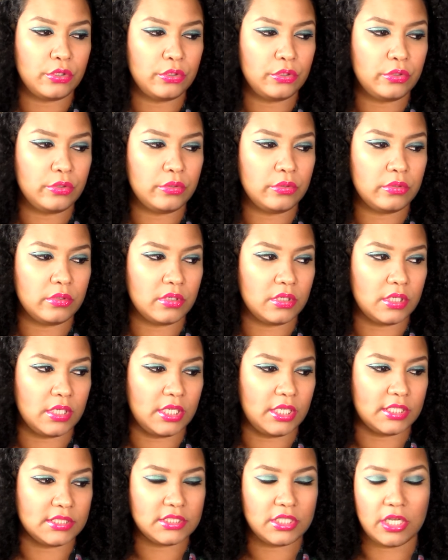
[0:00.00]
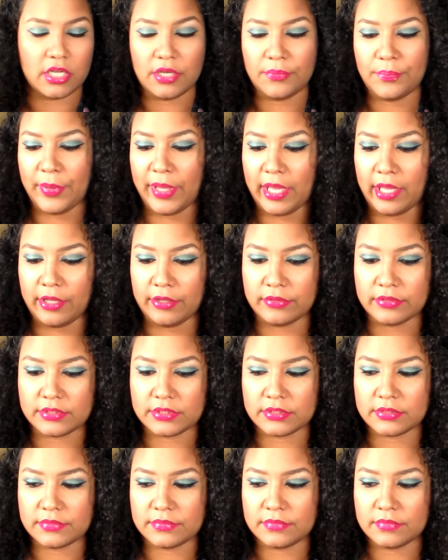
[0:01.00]
who uh, talk
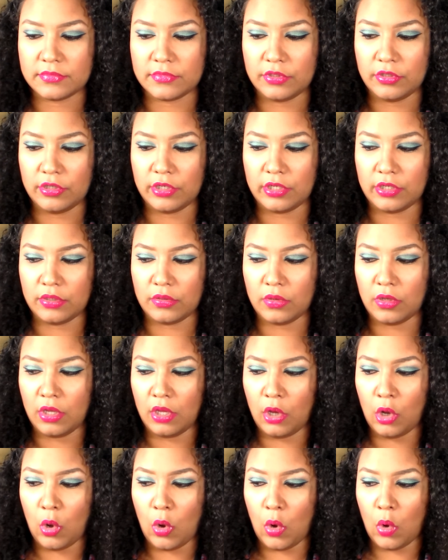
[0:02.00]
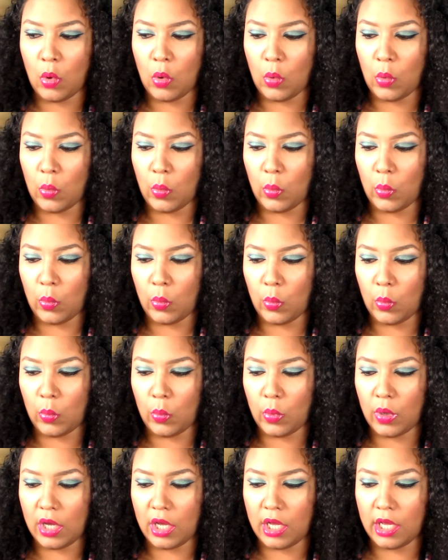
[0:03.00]
about, you know,
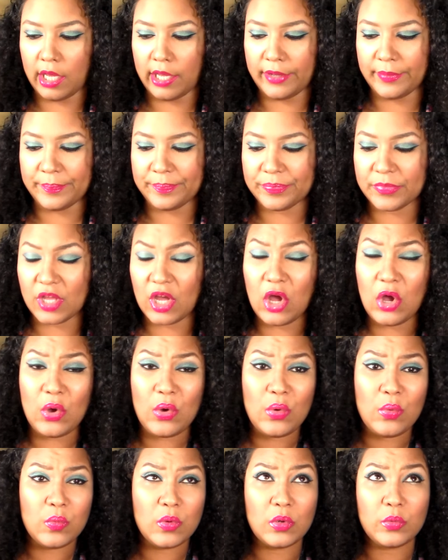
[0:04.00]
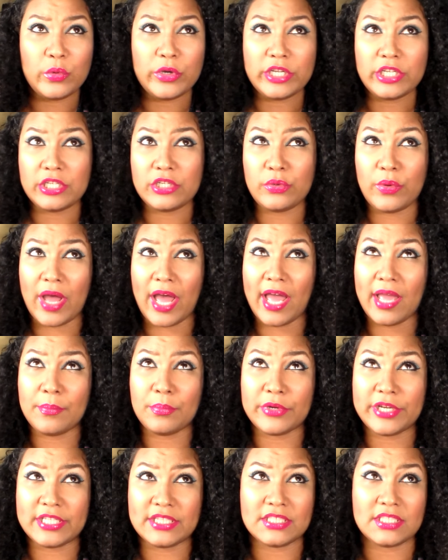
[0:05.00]
um, oh, well, what do
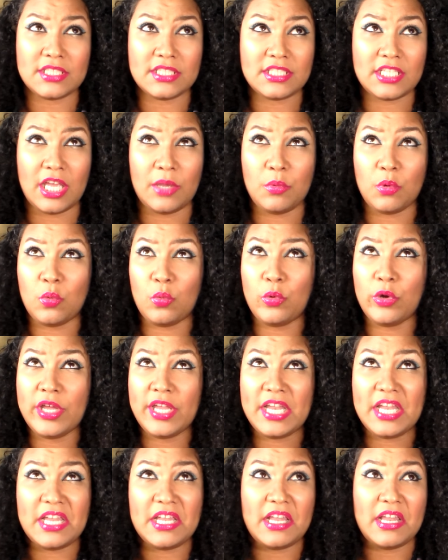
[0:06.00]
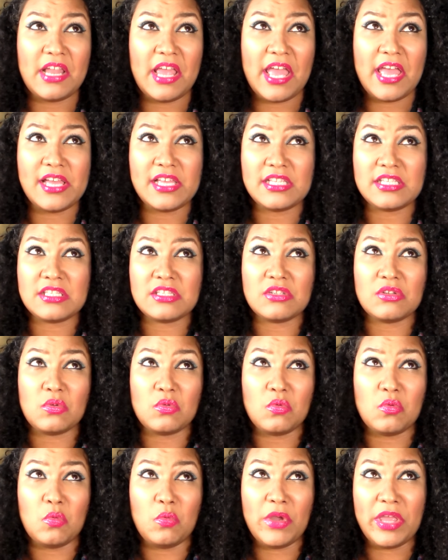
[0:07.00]
I bring to the table? What as
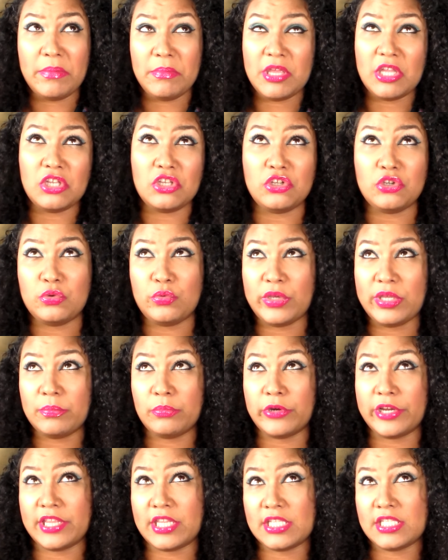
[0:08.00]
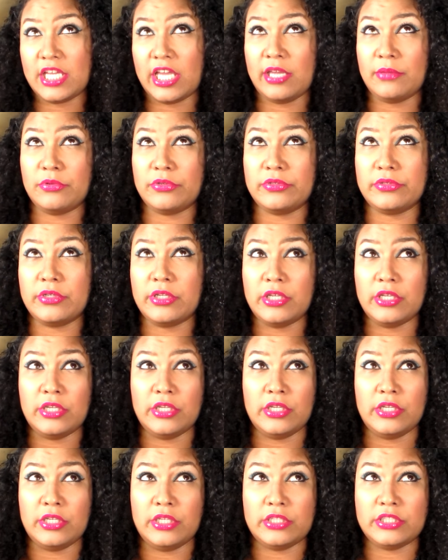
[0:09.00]
women do we bring the table
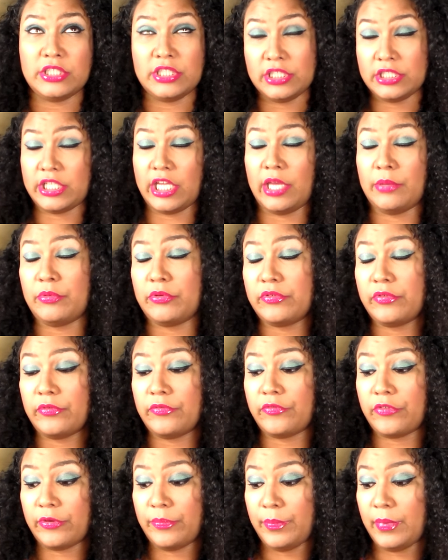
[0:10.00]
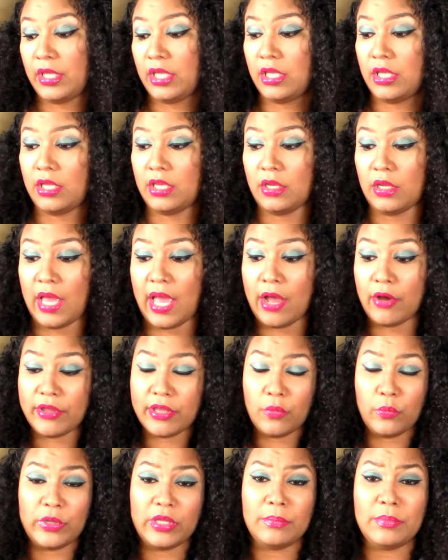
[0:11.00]
to the table for men? And how
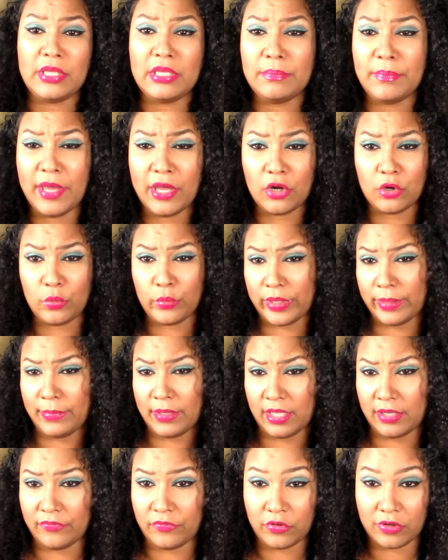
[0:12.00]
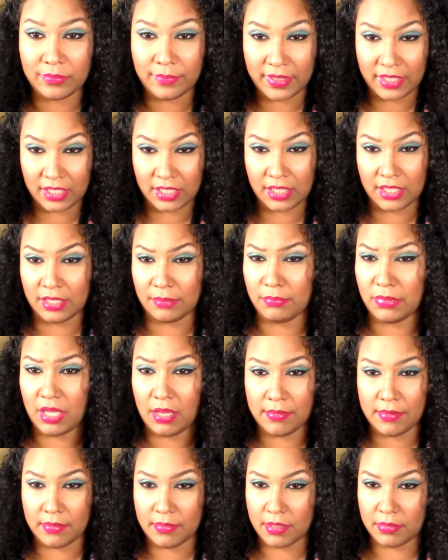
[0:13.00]
can we be better women for men? And
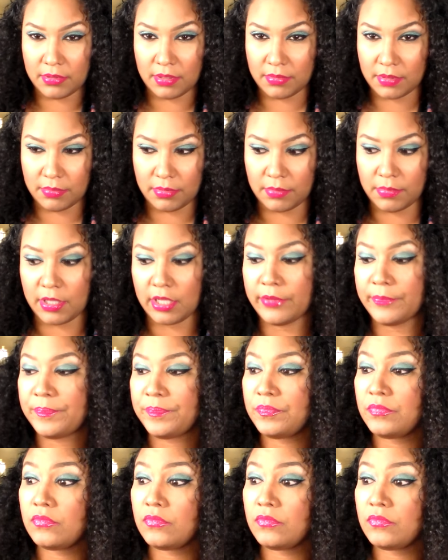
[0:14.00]
blah, blah, blah, blah, blah, blah, blah